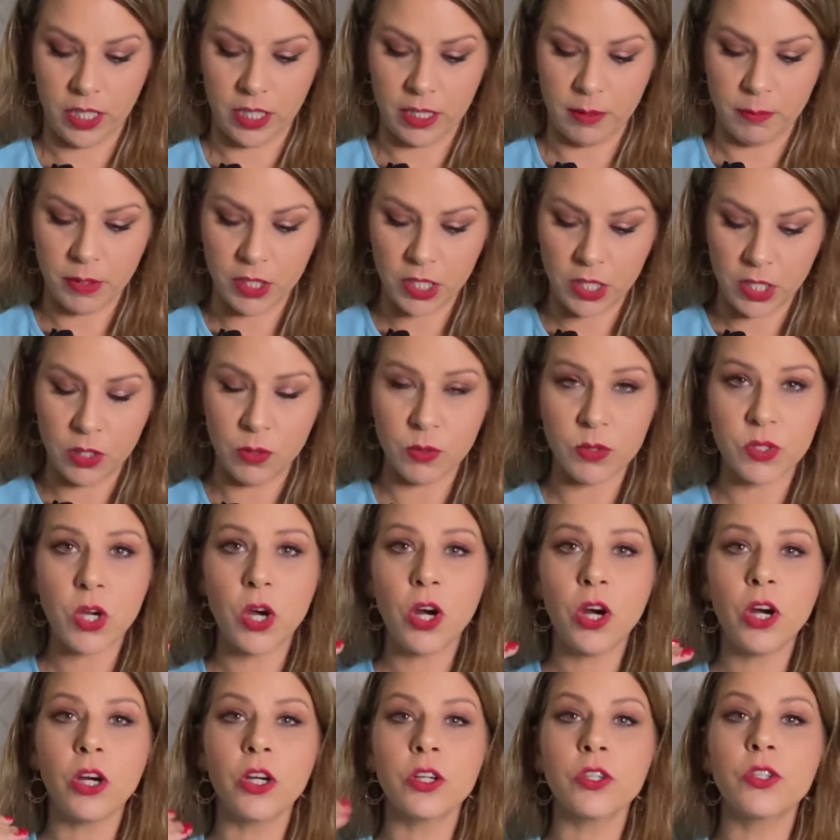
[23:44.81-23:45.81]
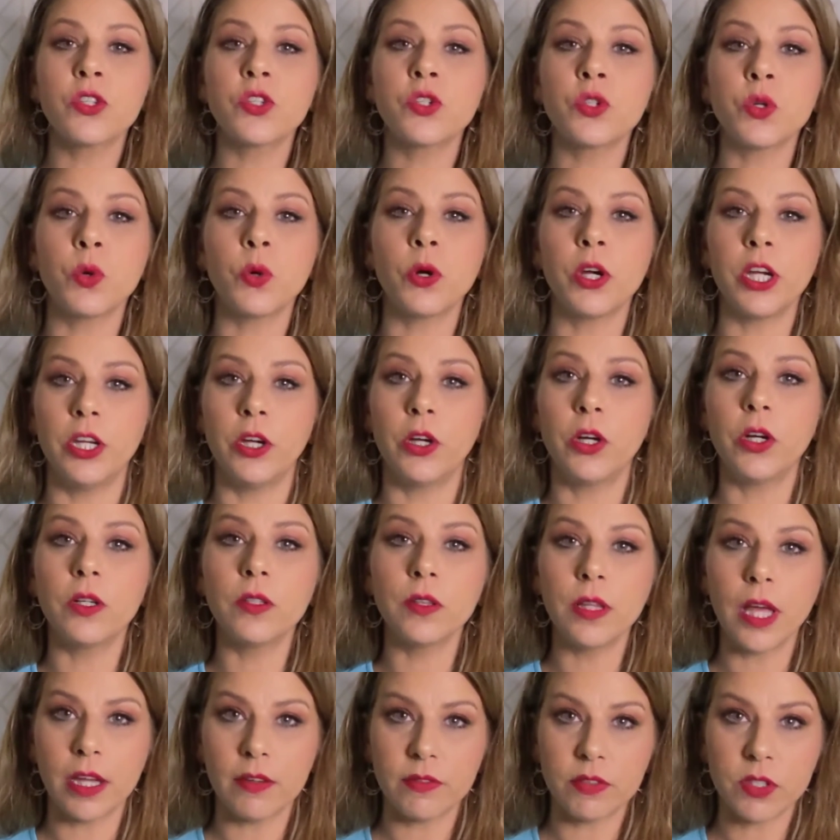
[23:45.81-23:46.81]
And I'm going to use her story, her
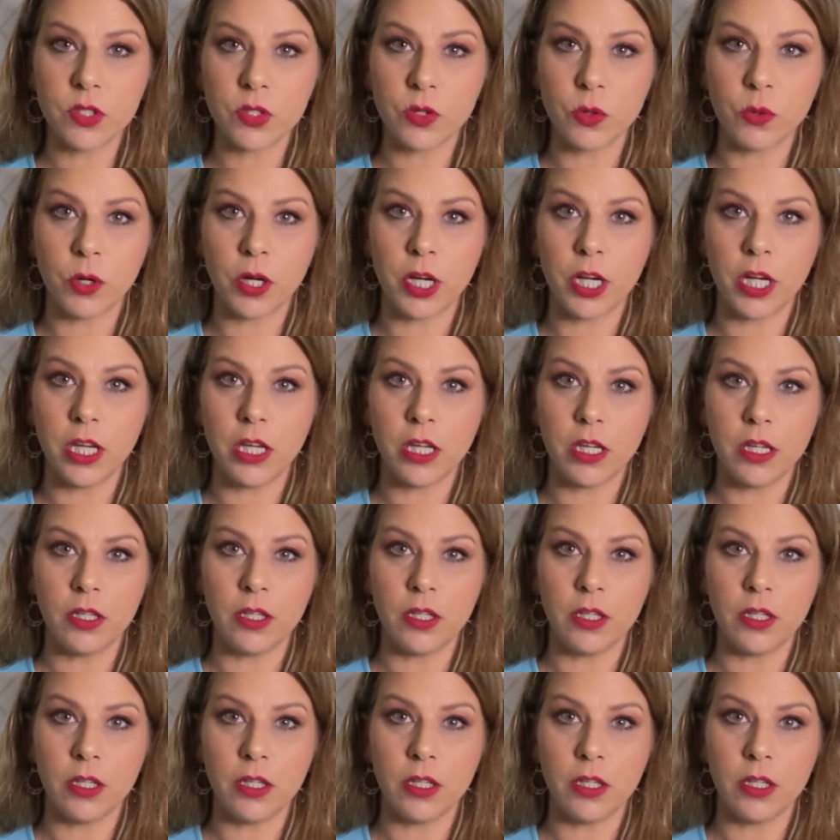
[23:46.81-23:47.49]
life story,